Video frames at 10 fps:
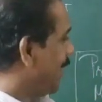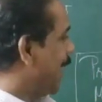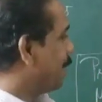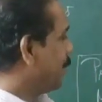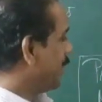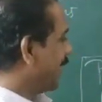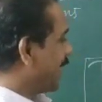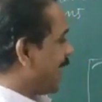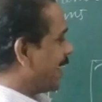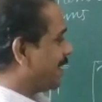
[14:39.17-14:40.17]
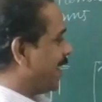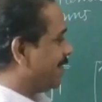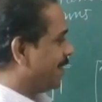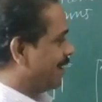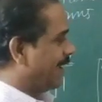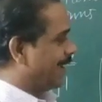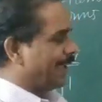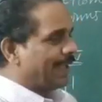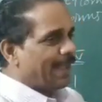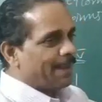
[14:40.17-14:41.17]
I put the characters in
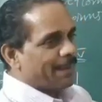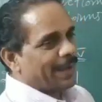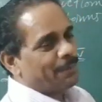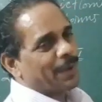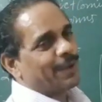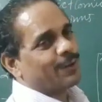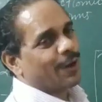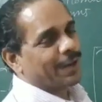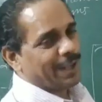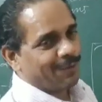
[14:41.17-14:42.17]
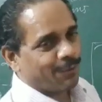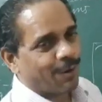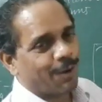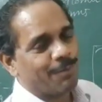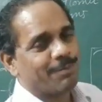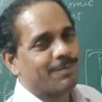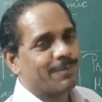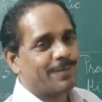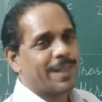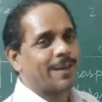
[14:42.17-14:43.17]
a very pictorial form
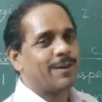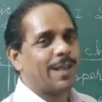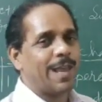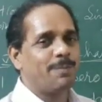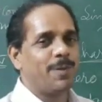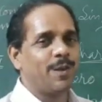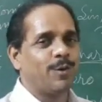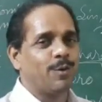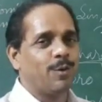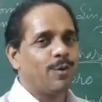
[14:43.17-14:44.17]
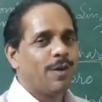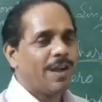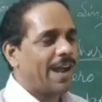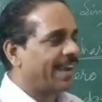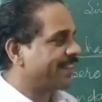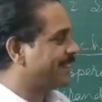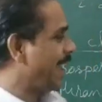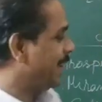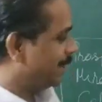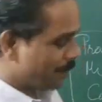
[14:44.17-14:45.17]
that will help you to
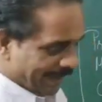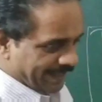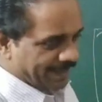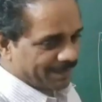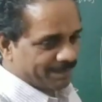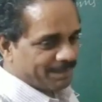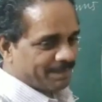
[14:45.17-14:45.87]
understand it better.